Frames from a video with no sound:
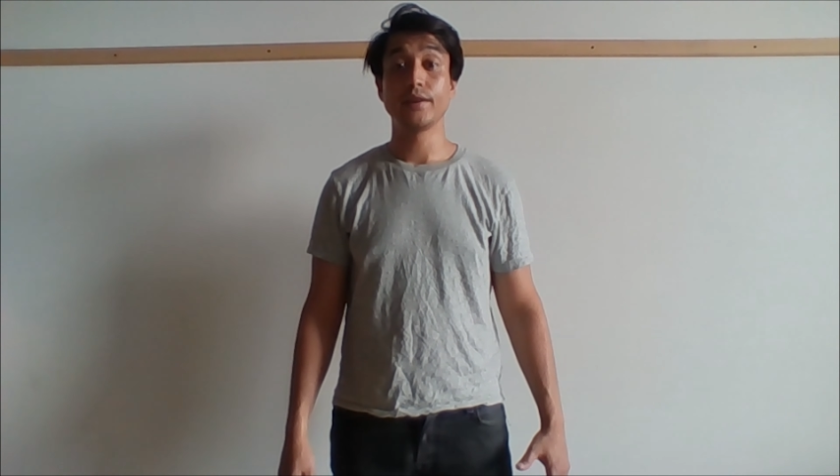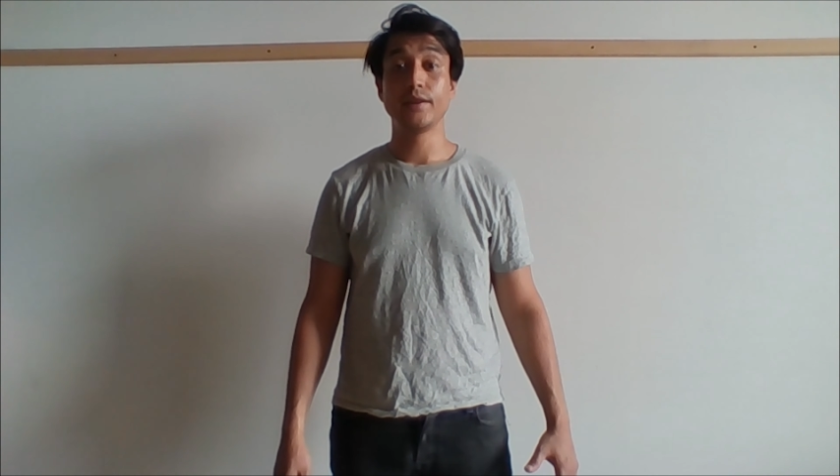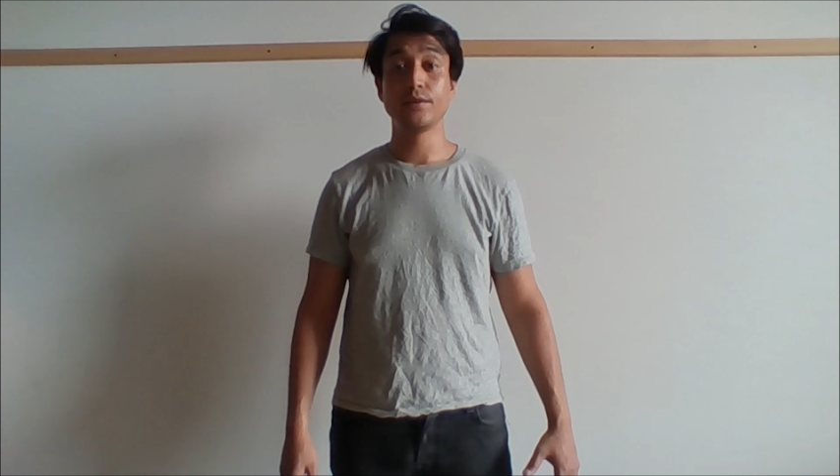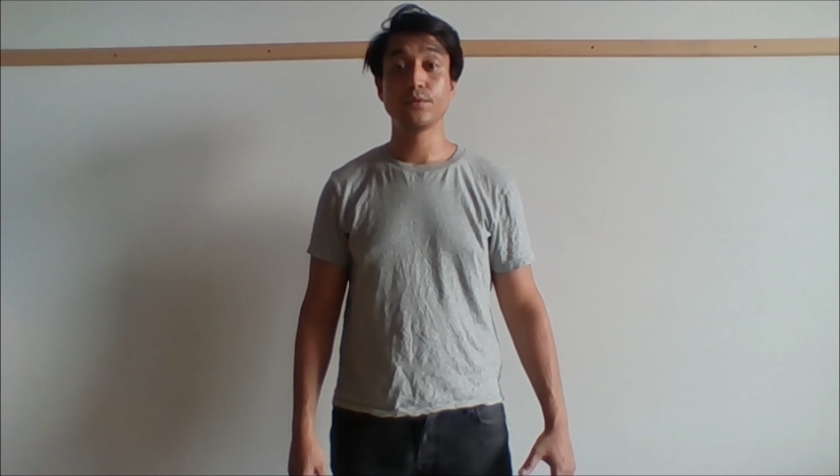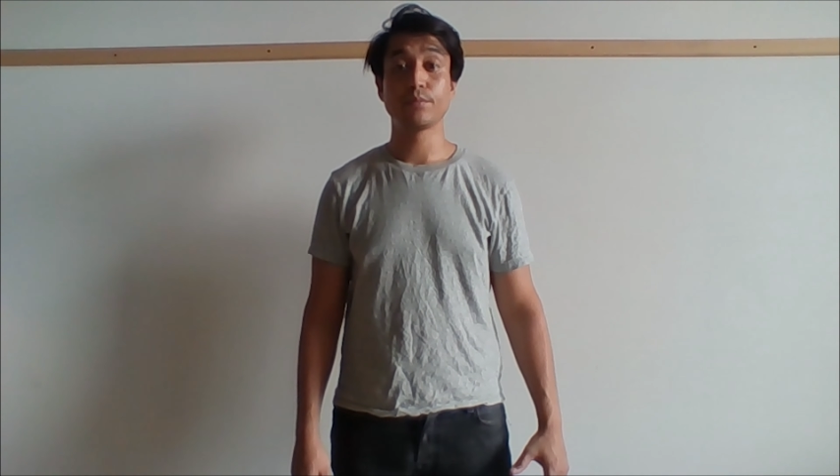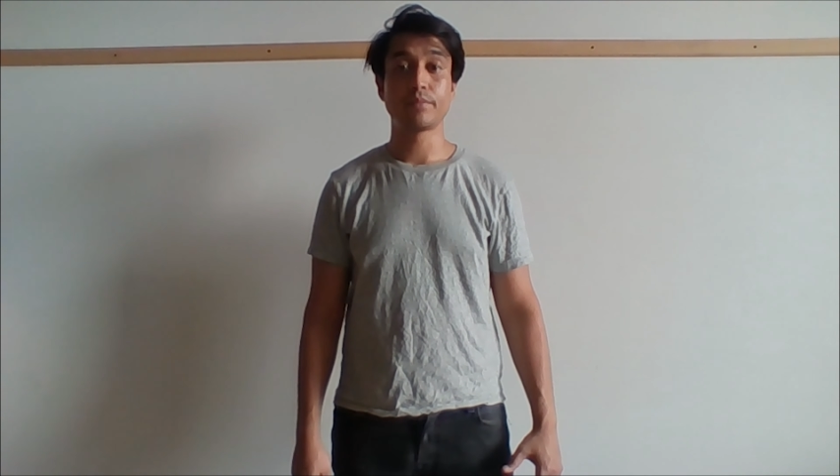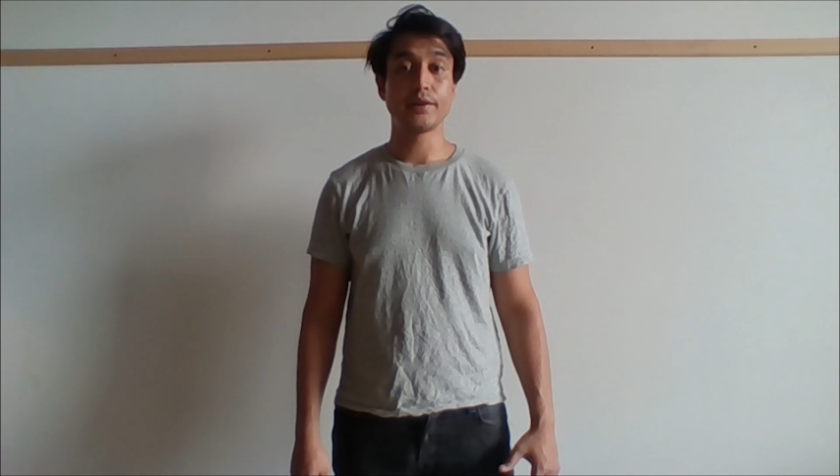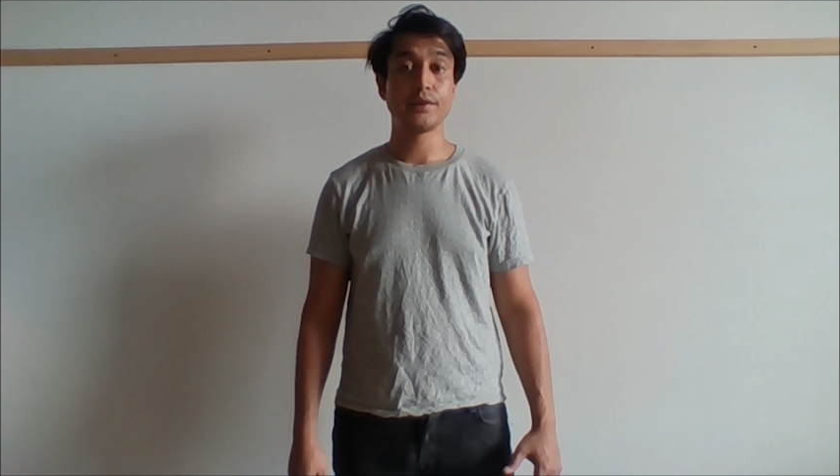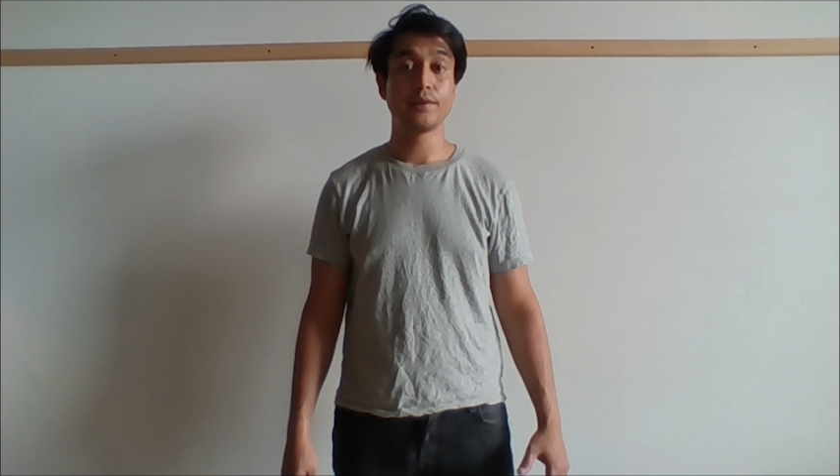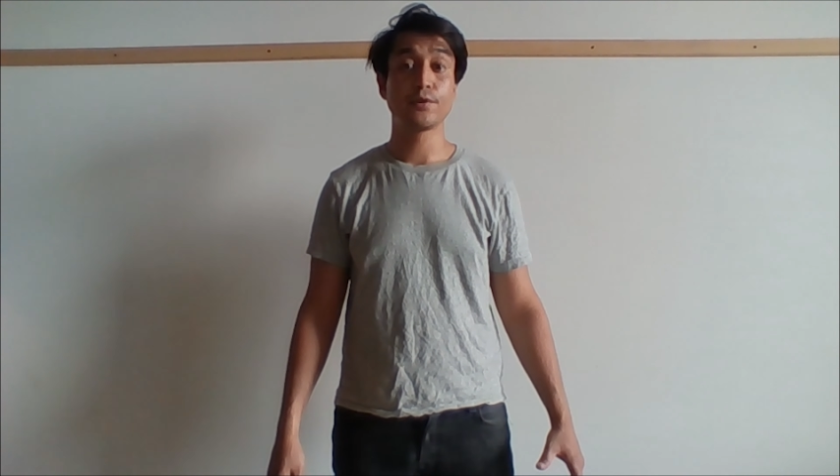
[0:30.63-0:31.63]
into a
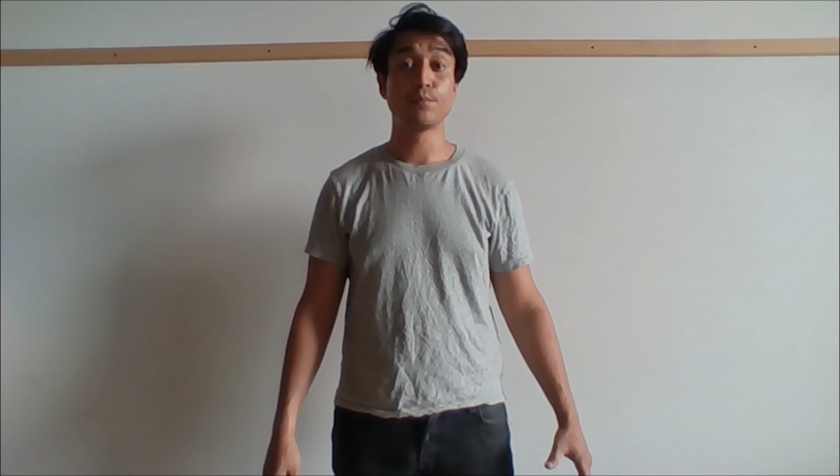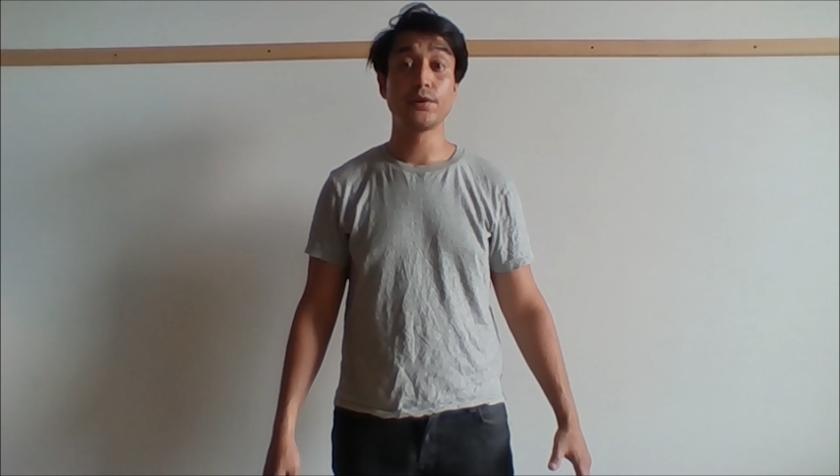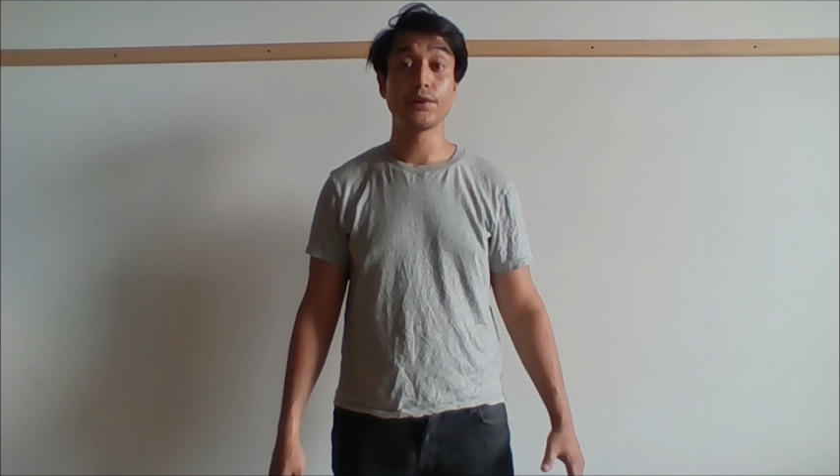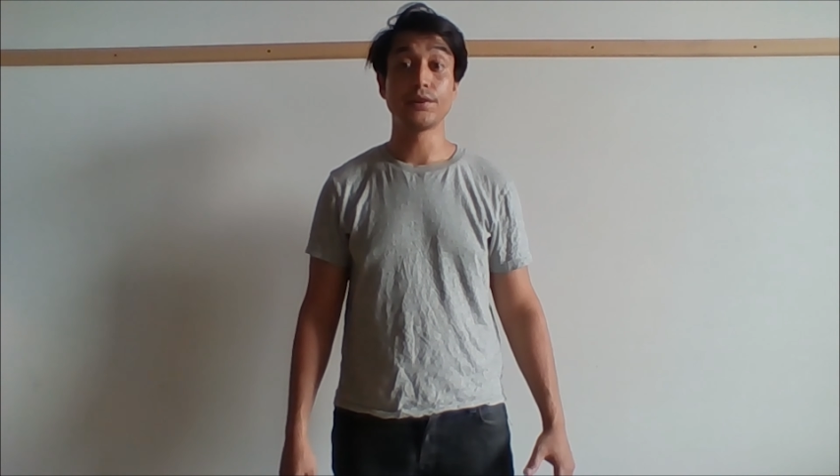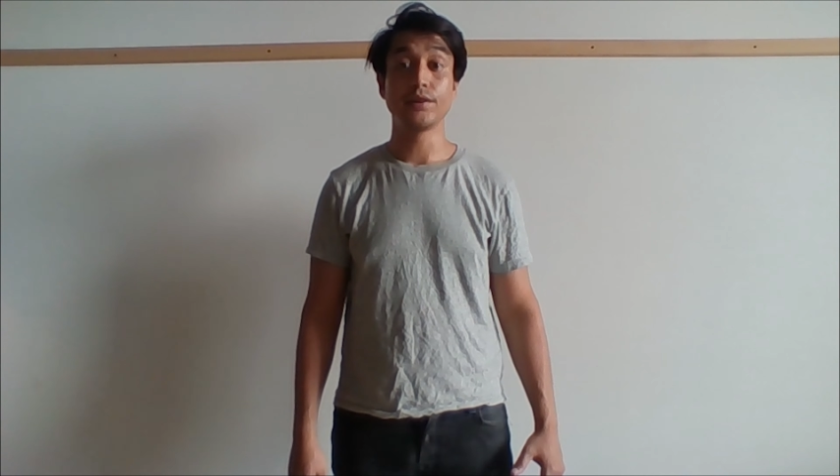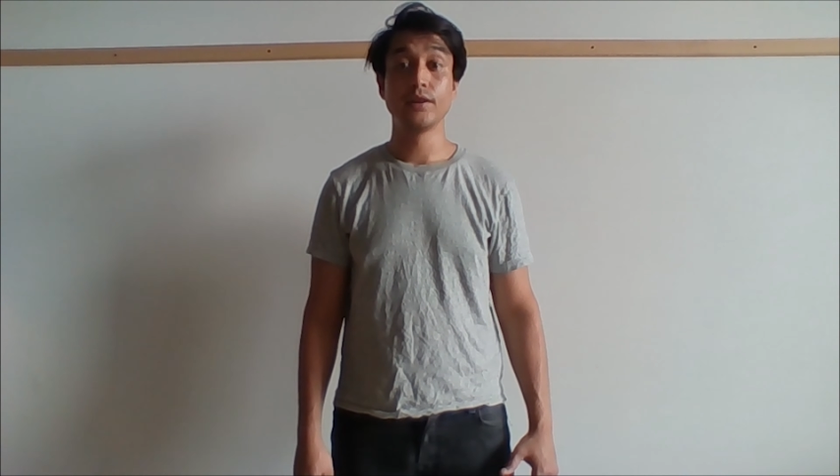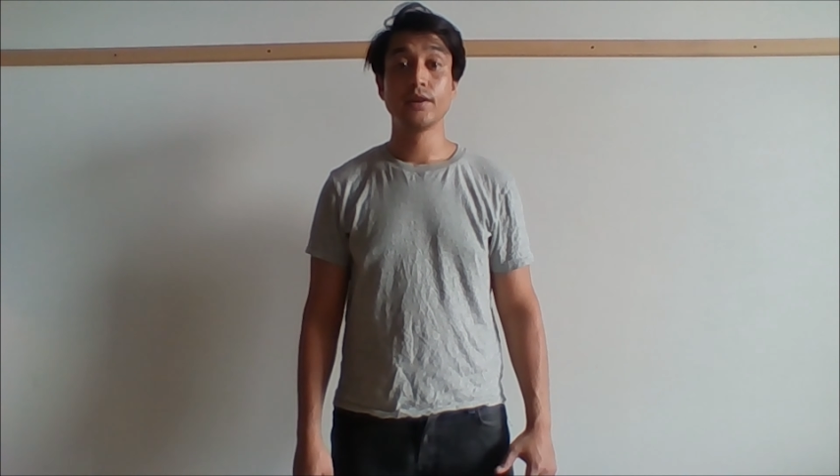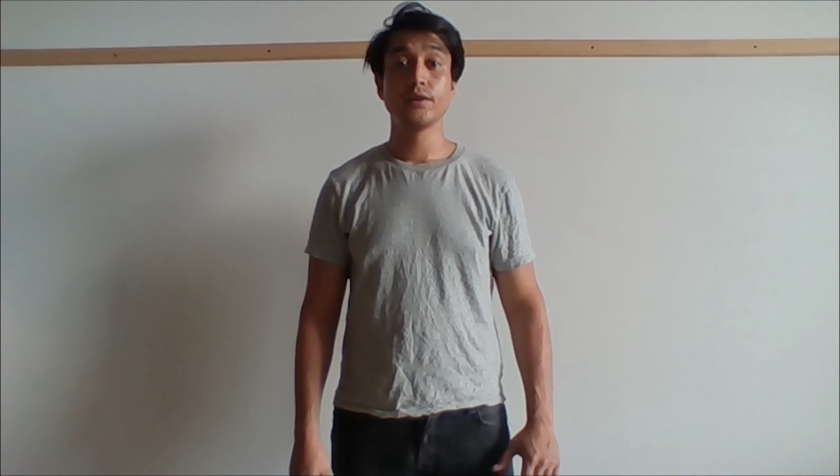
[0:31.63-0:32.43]
precious commodity